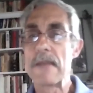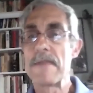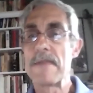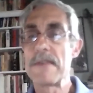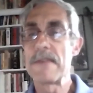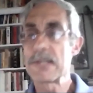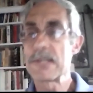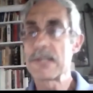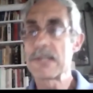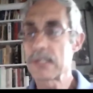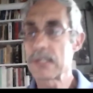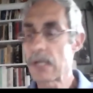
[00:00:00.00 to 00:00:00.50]

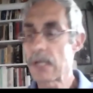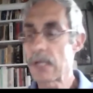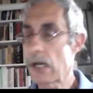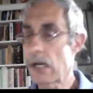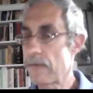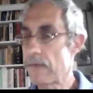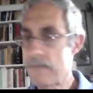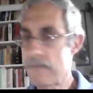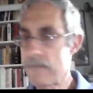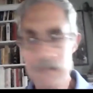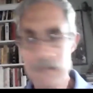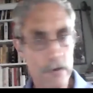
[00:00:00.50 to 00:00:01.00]
this
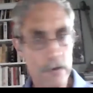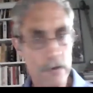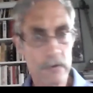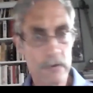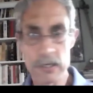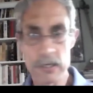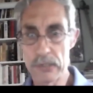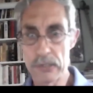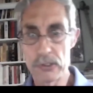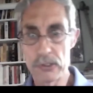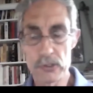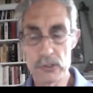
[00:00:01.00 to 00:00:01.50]
very
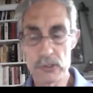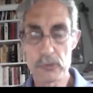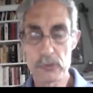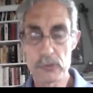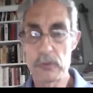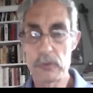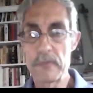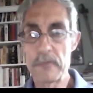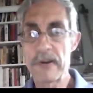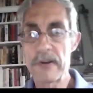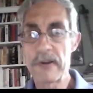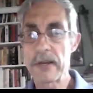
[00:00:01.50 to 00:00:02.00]

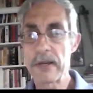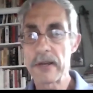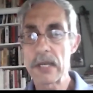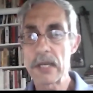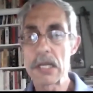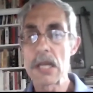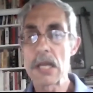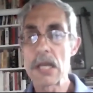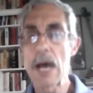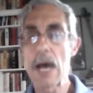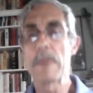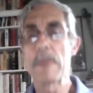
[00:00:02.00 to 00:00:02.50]
unusual, very
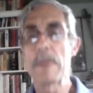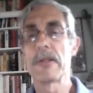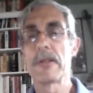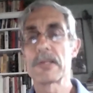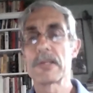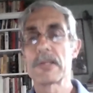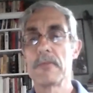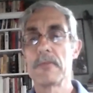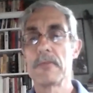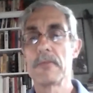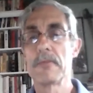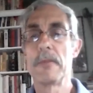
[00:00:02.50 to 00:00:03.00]
anomalous
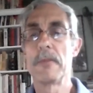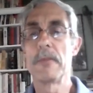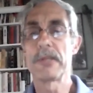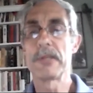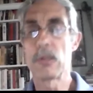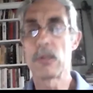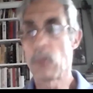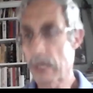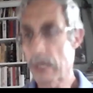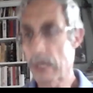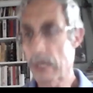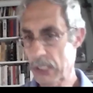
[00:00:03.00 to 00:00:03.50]
moment
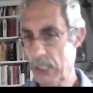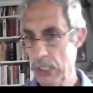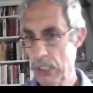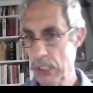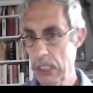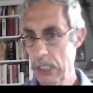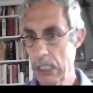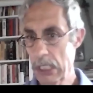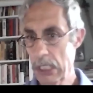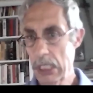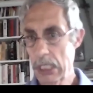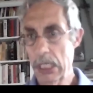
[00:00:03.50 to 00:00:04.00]
in which,
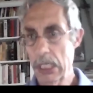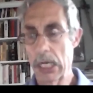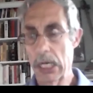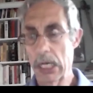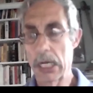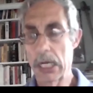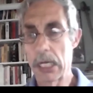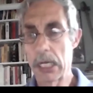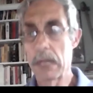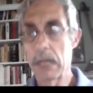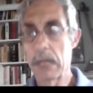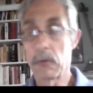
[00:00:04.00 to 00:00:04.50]

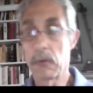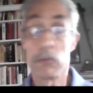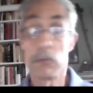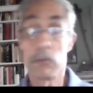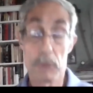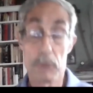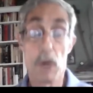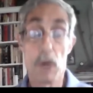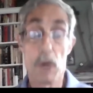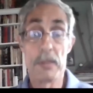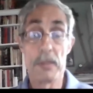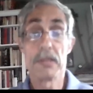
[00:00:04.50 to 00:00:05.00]
uh, well,
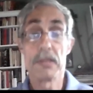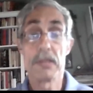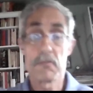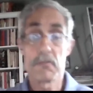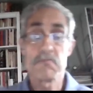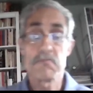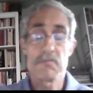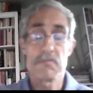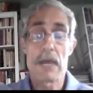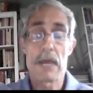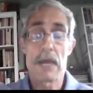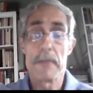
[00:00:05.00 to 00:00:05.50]
moment,
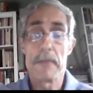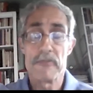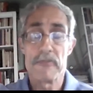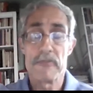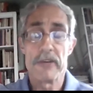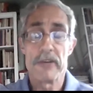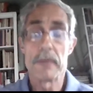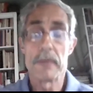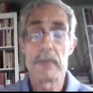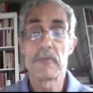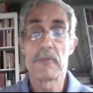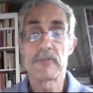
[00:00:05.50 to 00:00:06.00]
time
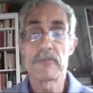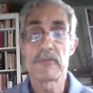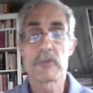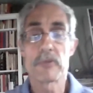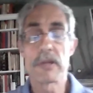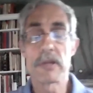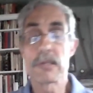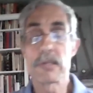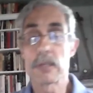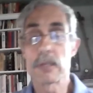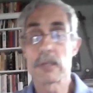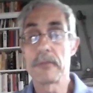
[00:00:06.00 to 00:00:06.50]
frame of
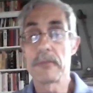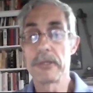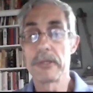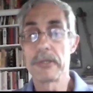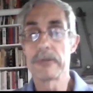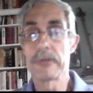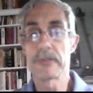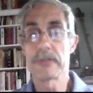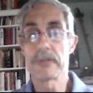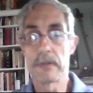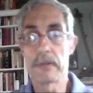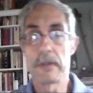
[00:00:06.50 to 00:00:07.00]
twenty some
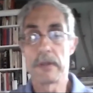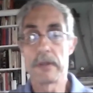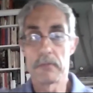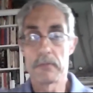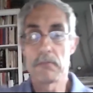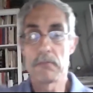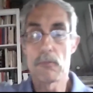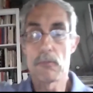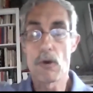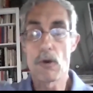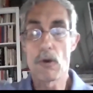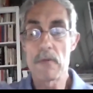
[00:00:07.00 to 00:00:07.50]
years and then
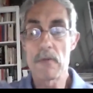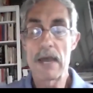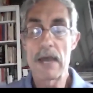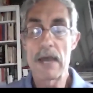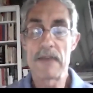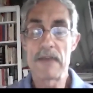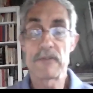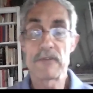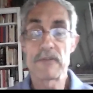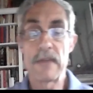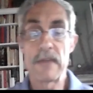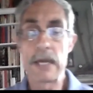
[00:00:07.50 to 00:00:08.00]
more
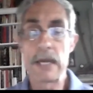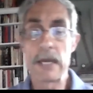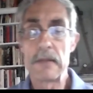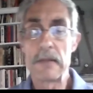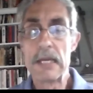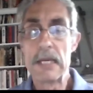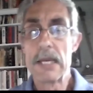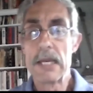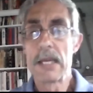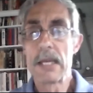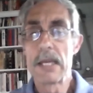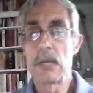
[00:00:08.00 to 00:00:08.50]
after that,
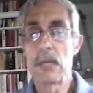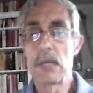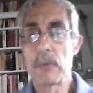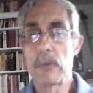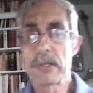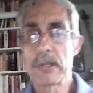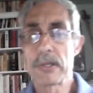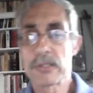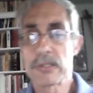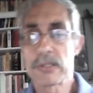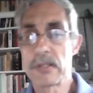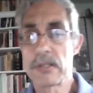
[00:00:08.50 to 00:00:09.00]
in
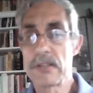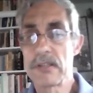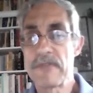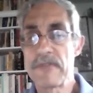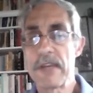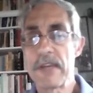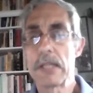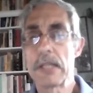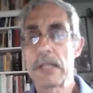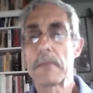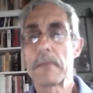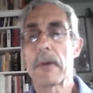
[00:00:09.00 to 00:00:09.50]
which the
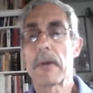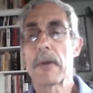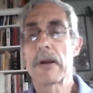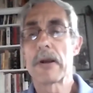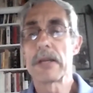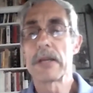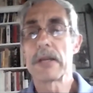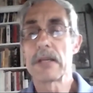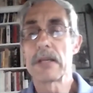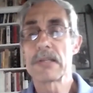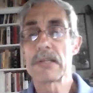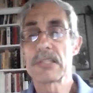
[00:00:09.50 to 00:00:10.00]
defeated
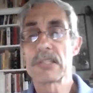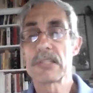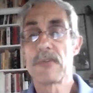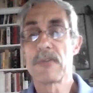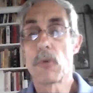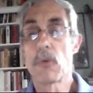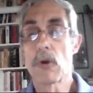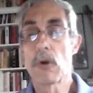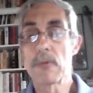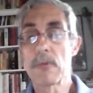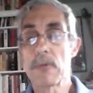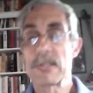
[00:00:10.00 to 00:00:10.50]
party in a civil
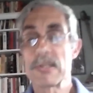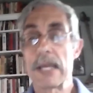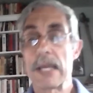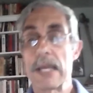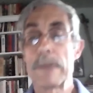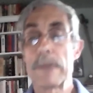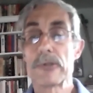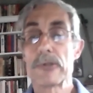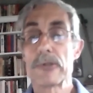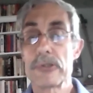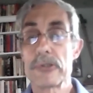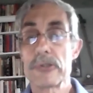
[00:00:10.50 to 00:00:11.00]
war was
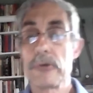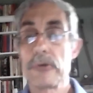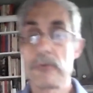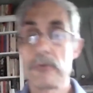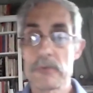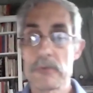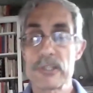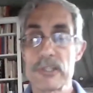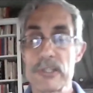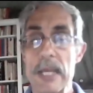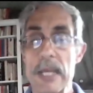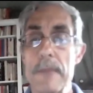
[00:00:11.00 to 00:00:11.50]
able to
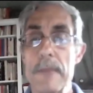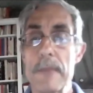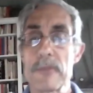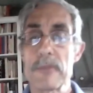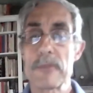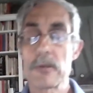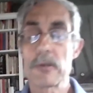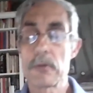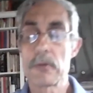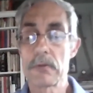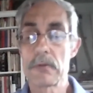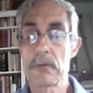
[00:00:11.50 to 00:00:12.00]
shape
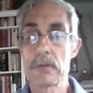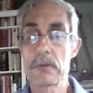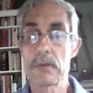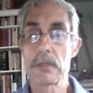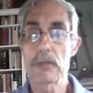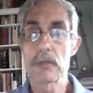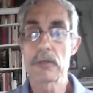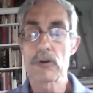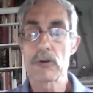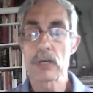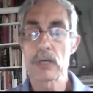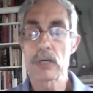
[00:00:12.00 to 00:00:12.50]
the, the
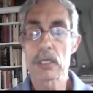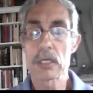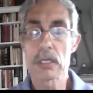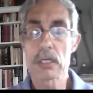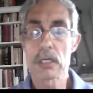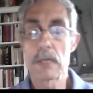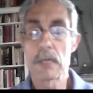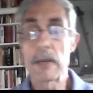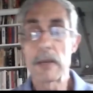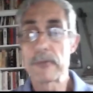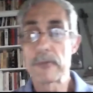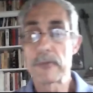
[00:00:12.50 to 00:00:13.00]

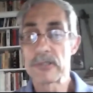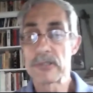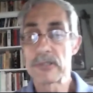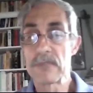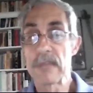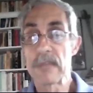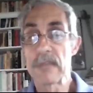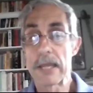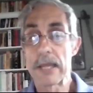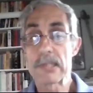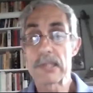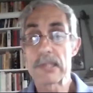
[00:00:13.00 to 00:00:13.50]
commemorative
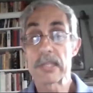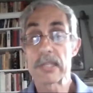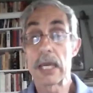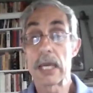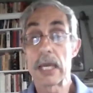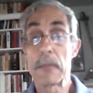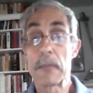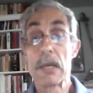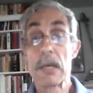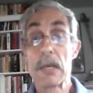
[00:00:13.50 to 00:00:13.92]
landscape,